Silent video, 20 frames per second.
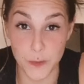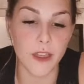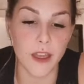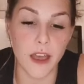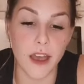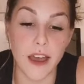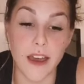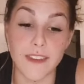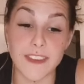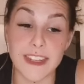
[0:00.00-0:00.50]

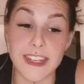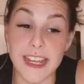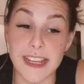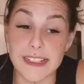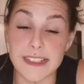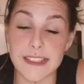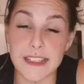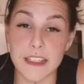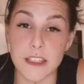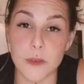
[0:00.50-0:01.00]
The
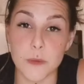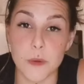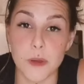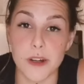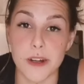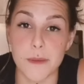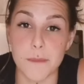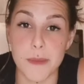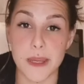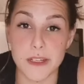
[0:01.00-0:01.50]
next thing you want
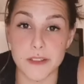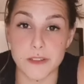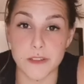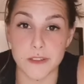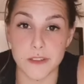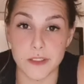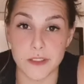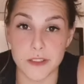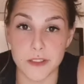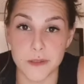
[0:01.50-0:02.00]
to make sure
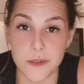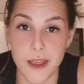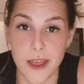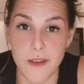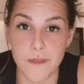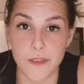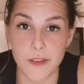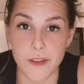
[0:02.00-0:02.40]
that you have